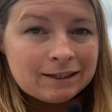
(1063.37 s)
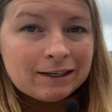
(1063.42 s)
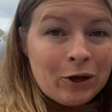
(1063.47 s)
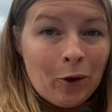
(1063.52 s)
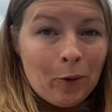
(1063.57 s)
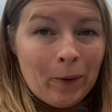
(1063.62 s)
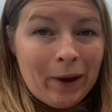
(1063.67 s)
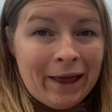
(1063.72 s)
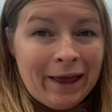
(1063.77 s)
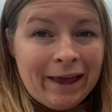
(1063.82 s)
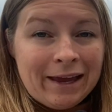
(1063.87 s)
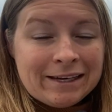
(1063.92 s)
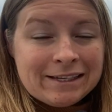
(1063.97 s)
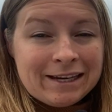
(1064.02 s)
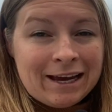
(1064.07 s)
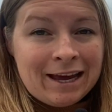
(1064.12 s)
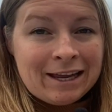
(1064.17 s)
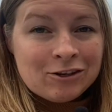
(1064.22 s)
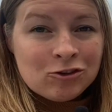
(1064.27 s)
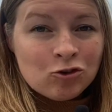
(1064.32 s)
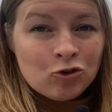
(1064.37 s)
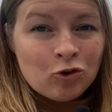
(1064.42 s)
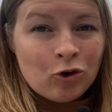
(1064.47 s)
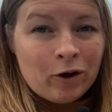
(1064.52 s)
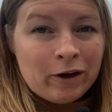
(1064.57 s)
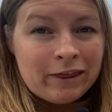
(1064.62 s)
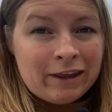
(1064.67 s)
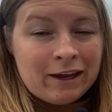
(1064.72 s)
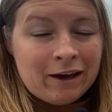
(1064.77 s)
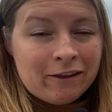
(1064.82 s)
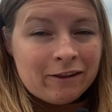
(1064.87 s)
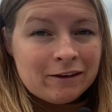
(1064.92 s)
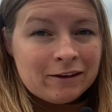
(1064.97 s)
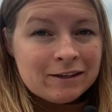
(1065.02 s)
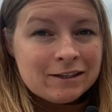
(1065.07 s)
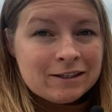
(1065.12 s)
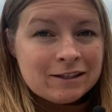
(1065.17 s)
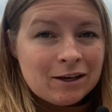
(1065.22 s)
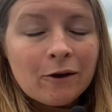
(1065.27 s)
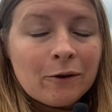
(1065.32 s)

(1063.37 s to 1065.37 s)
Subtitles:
Go ahead and try the others.